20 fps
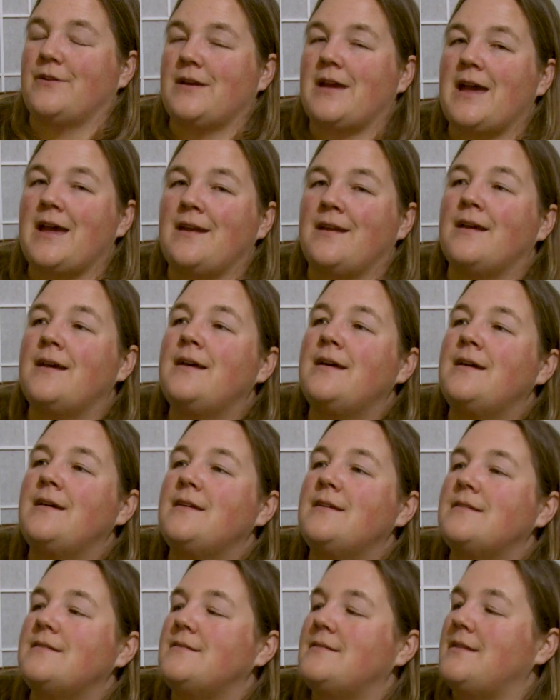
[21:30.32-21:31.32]
again.
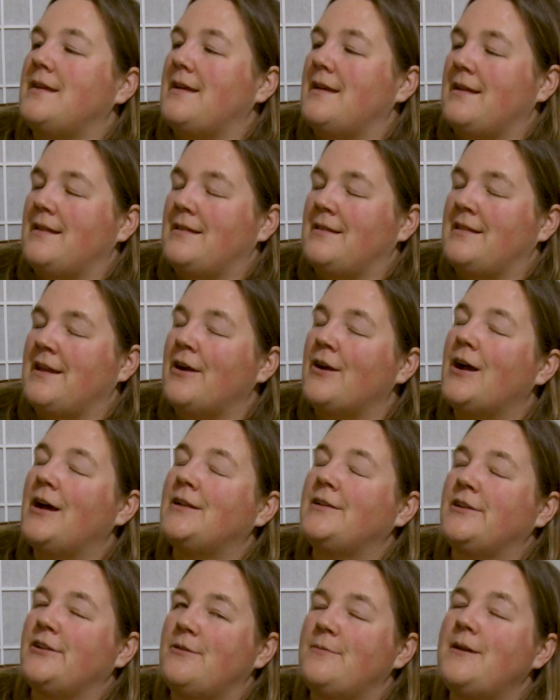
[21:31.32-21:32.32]
They're a
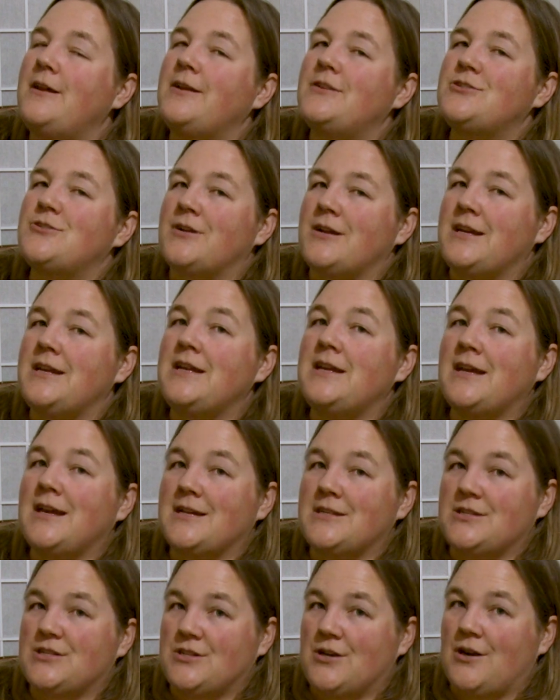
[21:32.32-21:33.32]
little bit tricky to
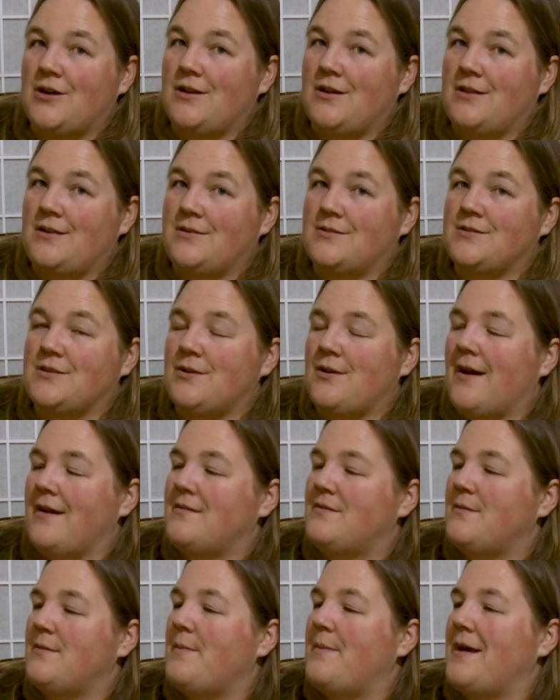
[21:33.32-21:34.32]
get started though, so you
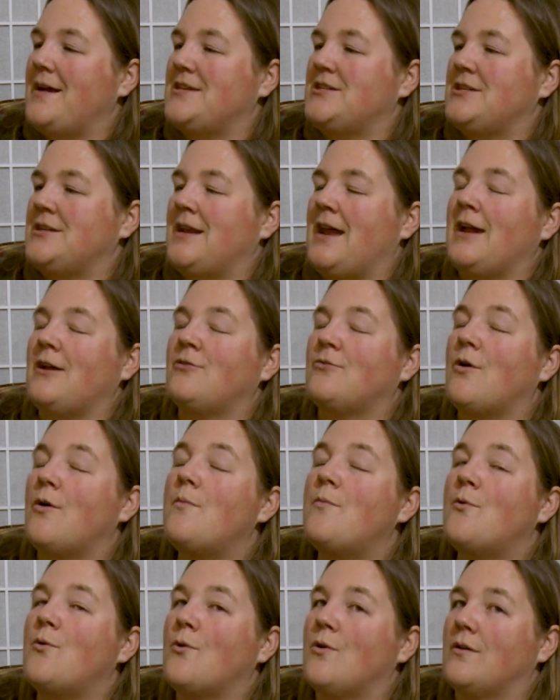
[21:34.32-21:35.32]
have to be patient and grow
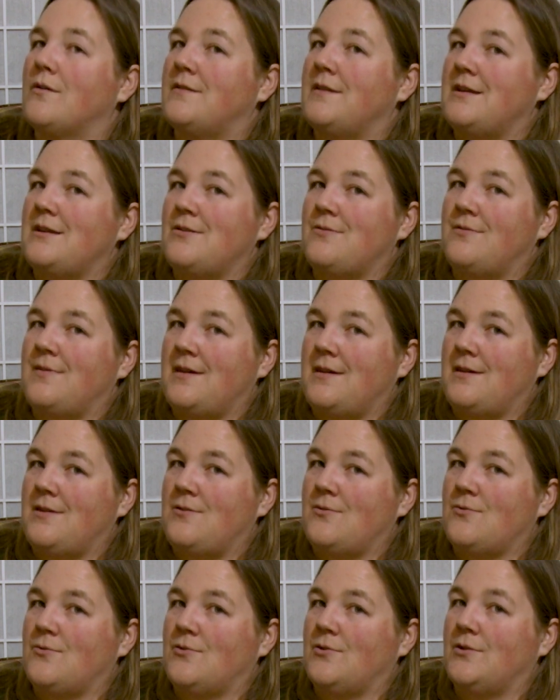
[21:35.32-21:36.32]
more than you think
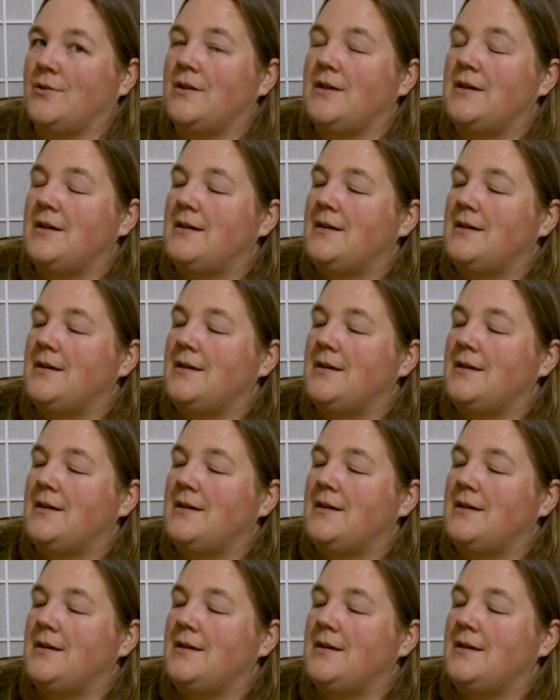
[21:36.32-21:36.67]
you'll